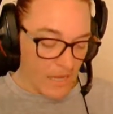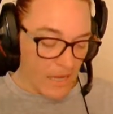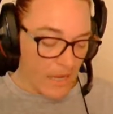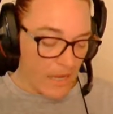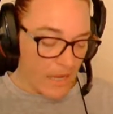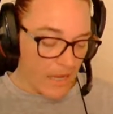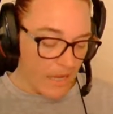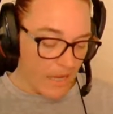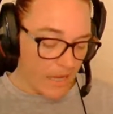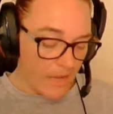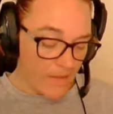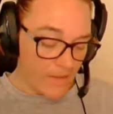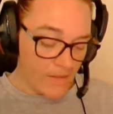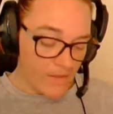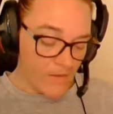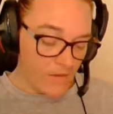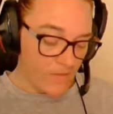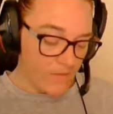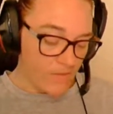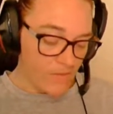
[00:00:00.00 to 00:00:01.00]
I
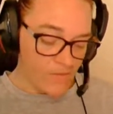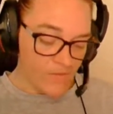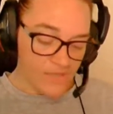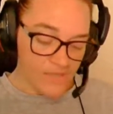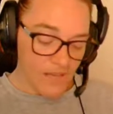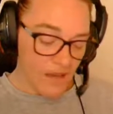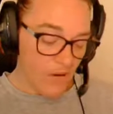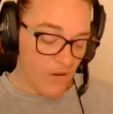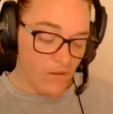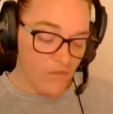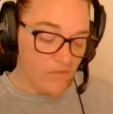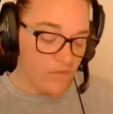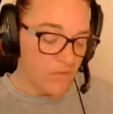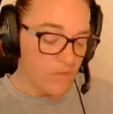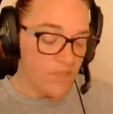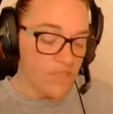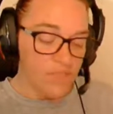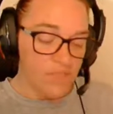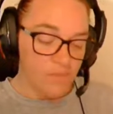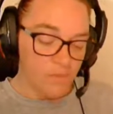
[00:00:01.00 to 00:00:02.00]
know from sorrowful
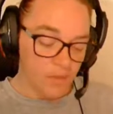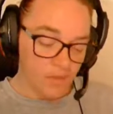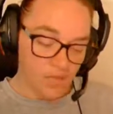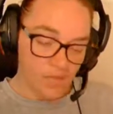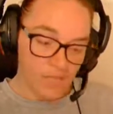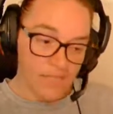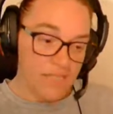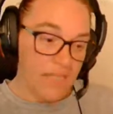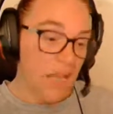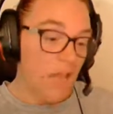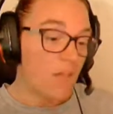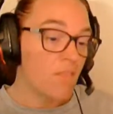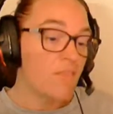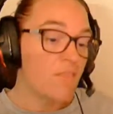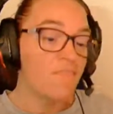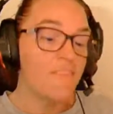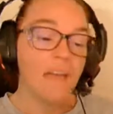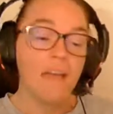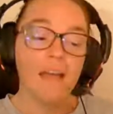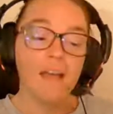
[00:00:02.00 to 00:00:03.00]
experience how
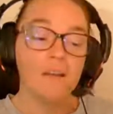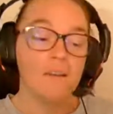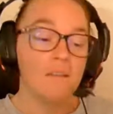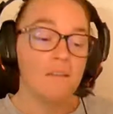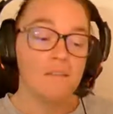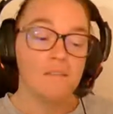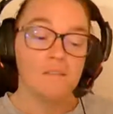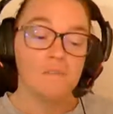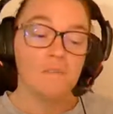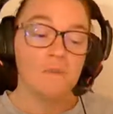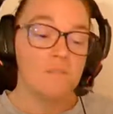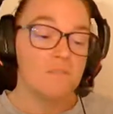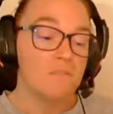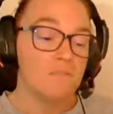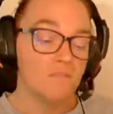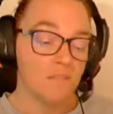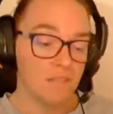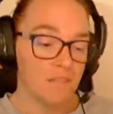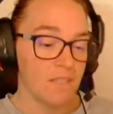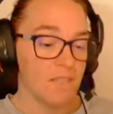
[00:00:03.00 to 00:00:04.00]
that hurts one's
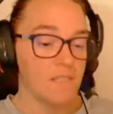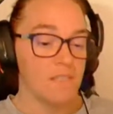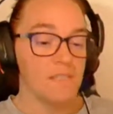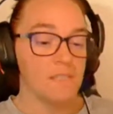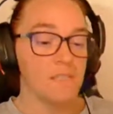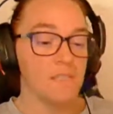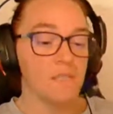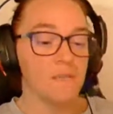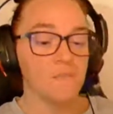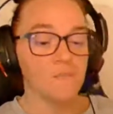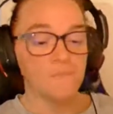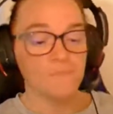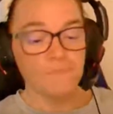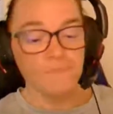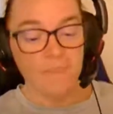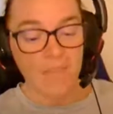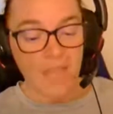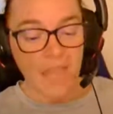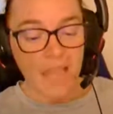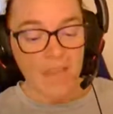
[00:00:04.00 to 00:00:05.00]
feelings."
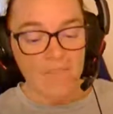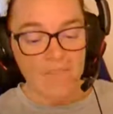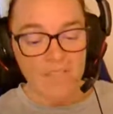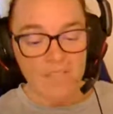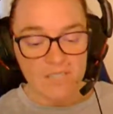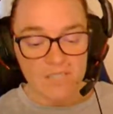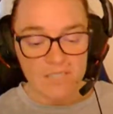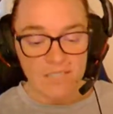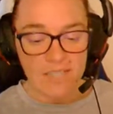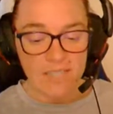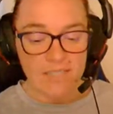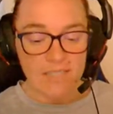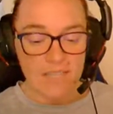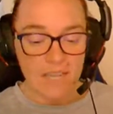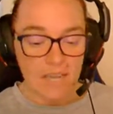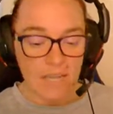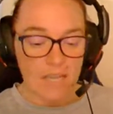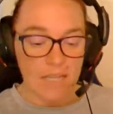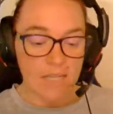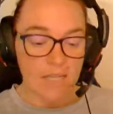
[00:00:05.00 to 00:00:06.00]
After tea,
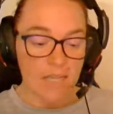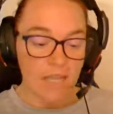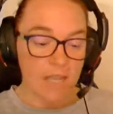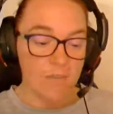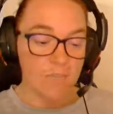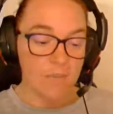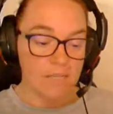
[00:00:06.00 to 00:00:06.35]
Diana and I made